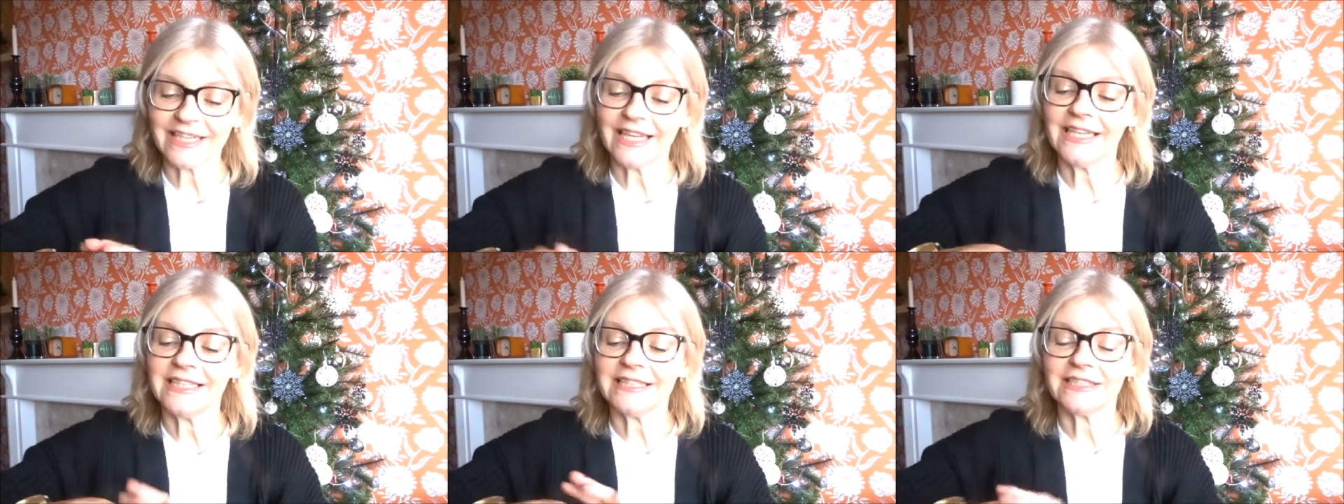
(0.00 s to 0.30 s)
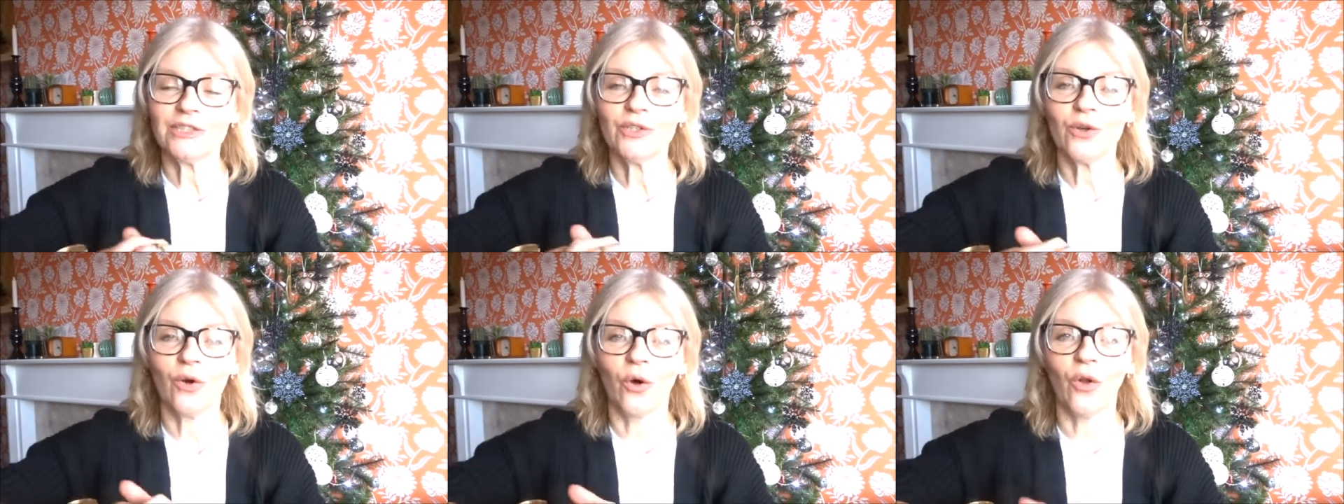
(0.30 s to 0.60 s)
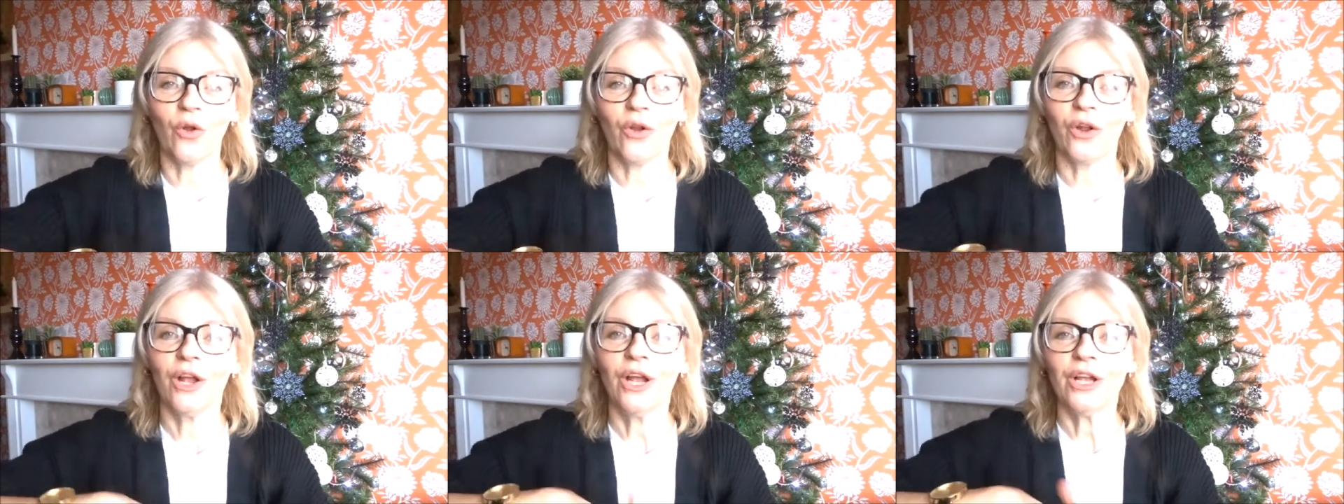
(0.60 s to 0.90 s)
It's
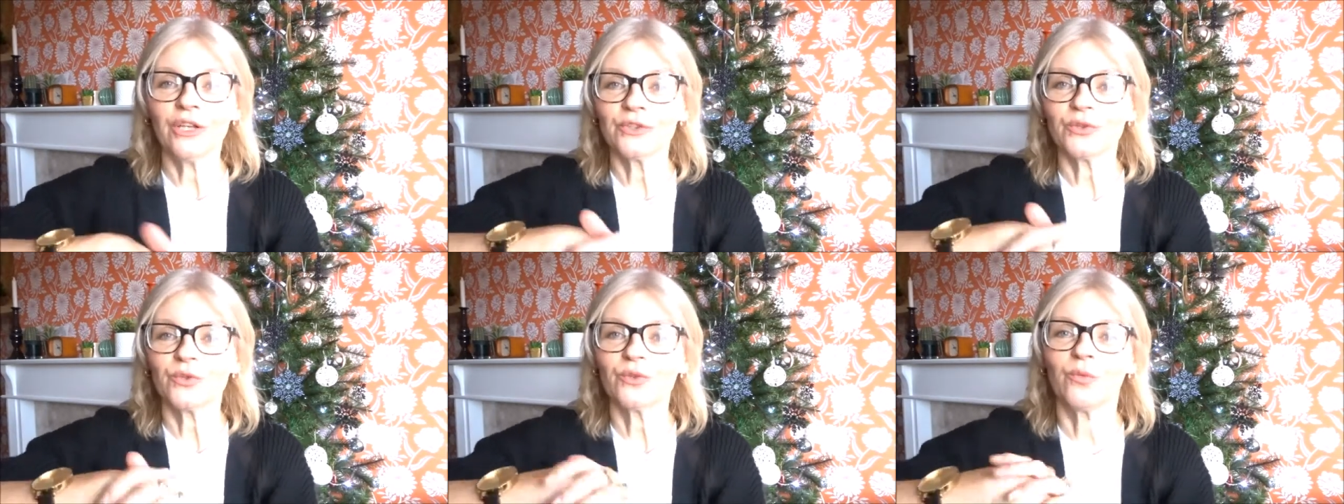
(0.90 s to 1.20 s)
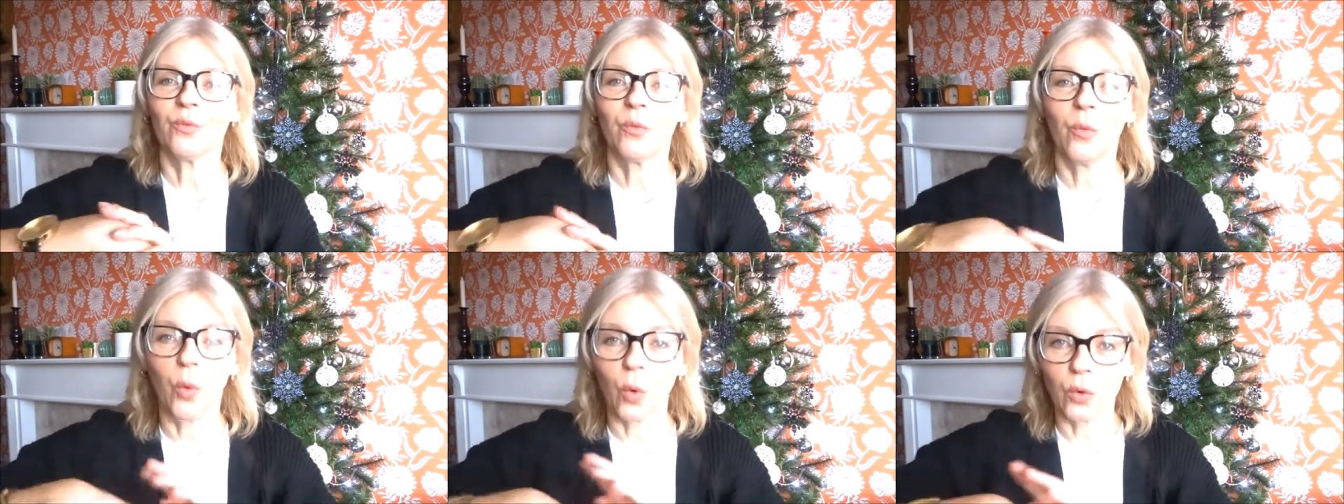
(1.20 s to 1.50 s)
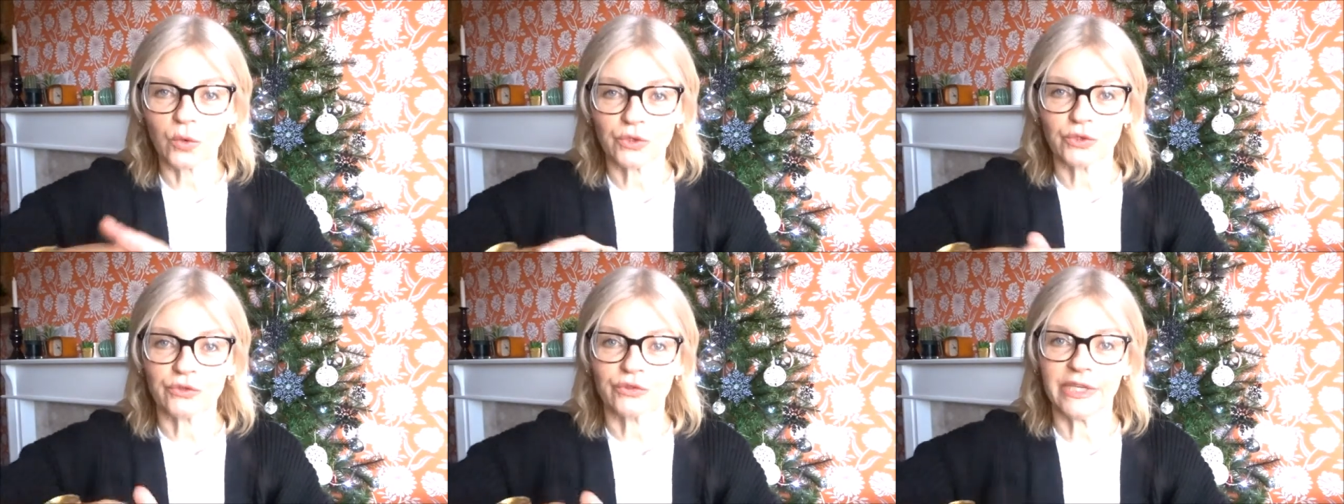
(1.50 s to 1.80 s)
not sort of
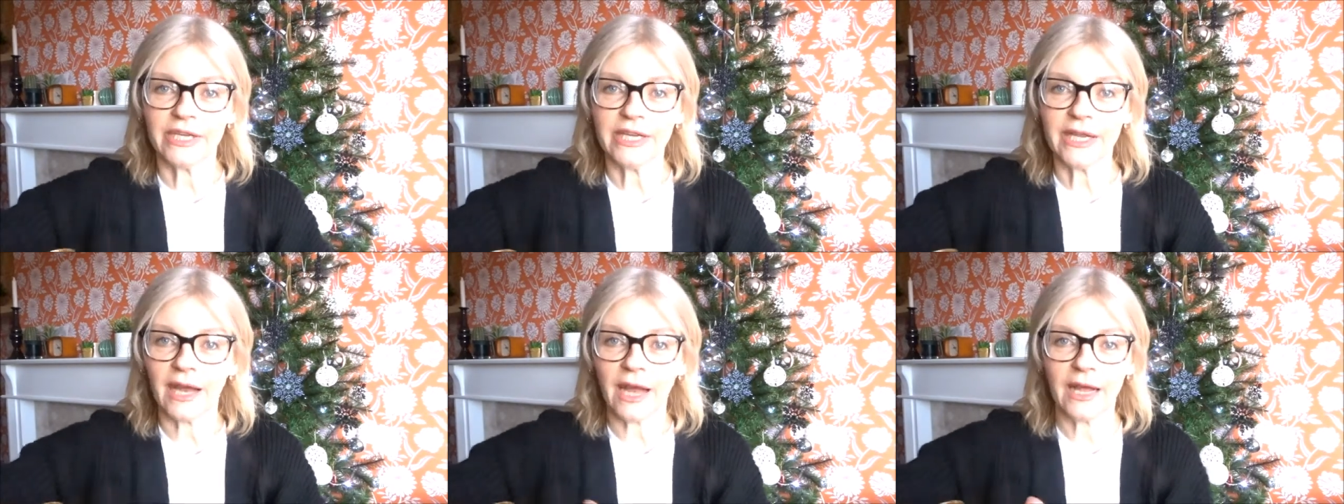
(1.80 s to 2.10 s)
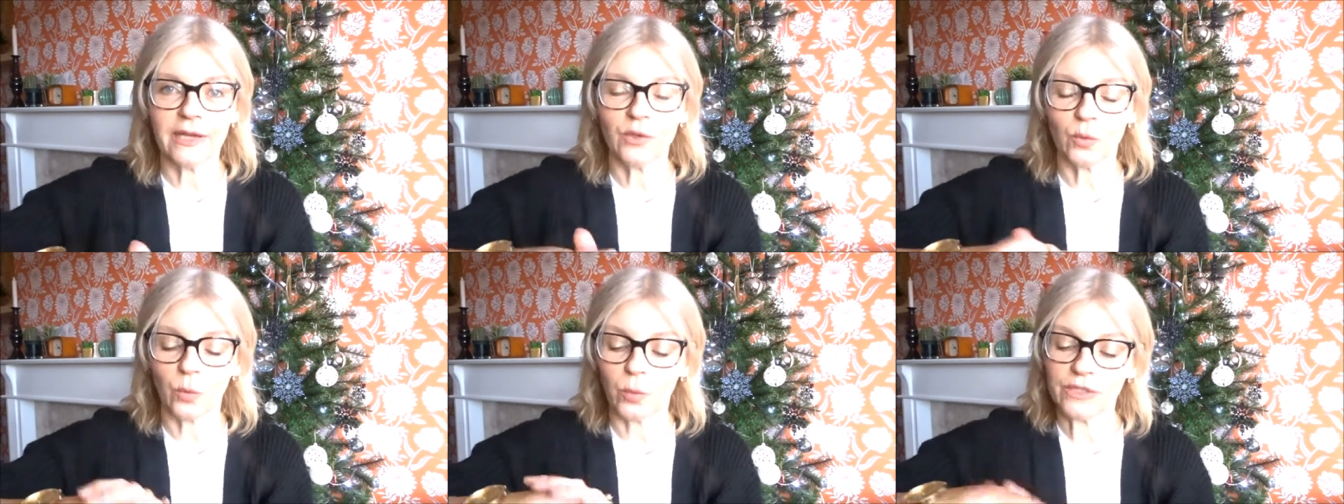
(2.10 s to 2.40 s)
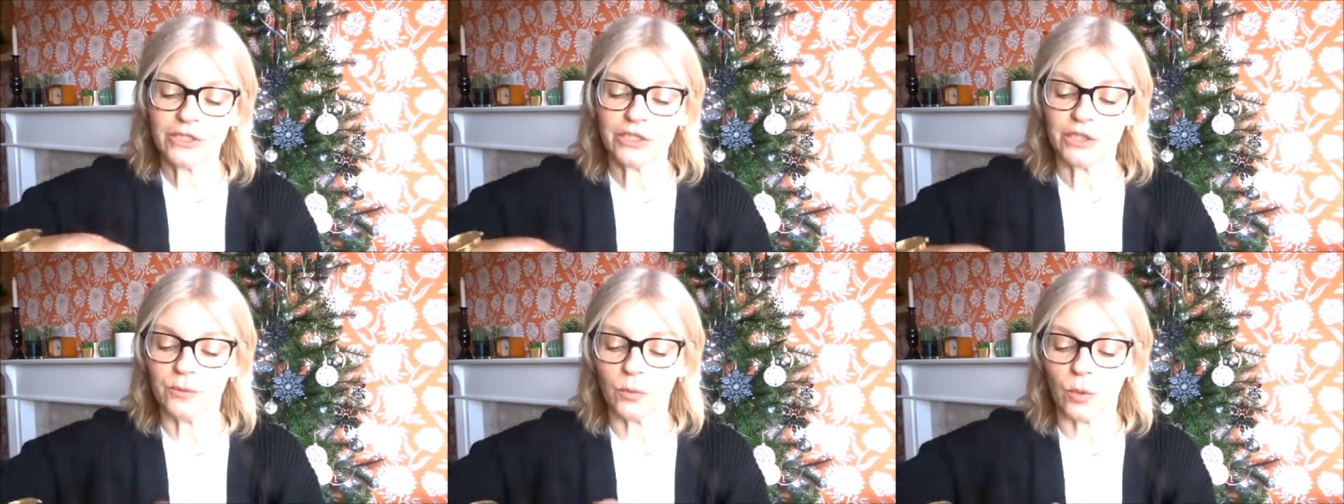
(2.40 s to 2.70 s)
watery and
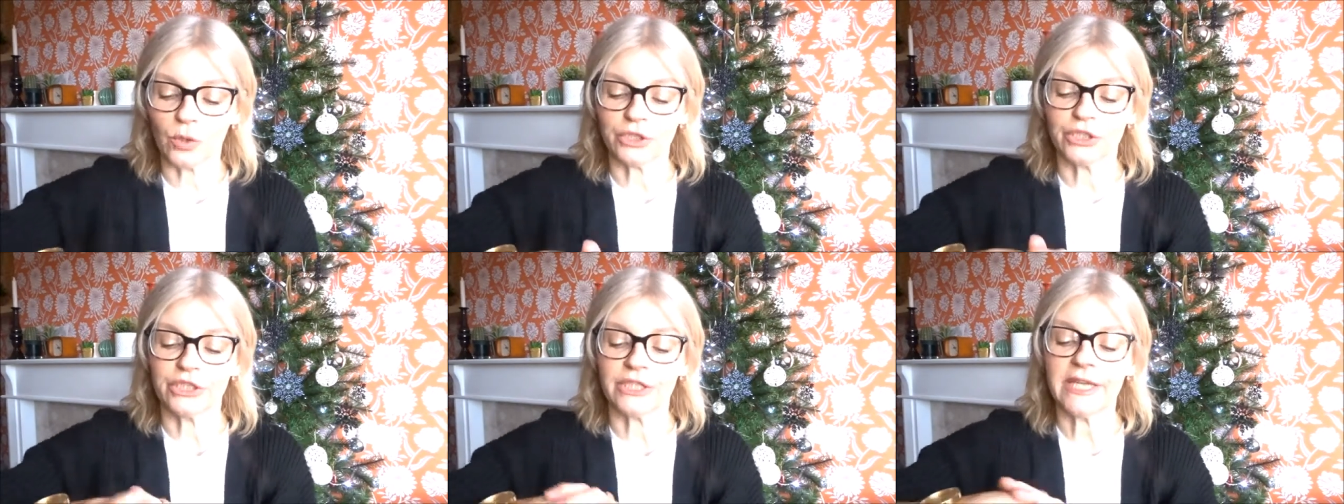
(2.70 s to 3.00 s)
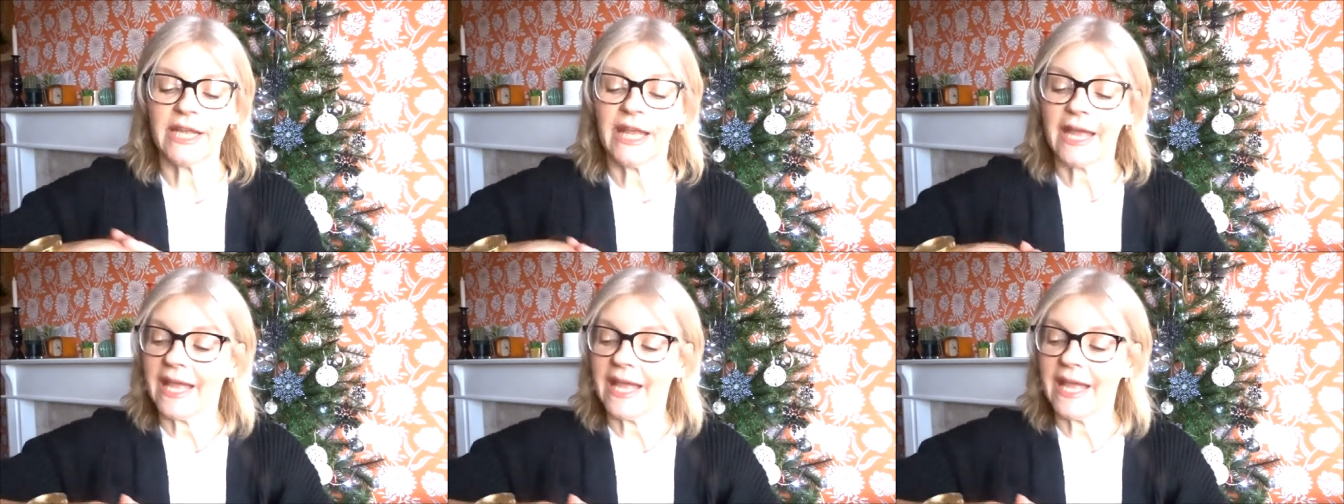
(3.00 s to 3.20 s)
wishy-washy.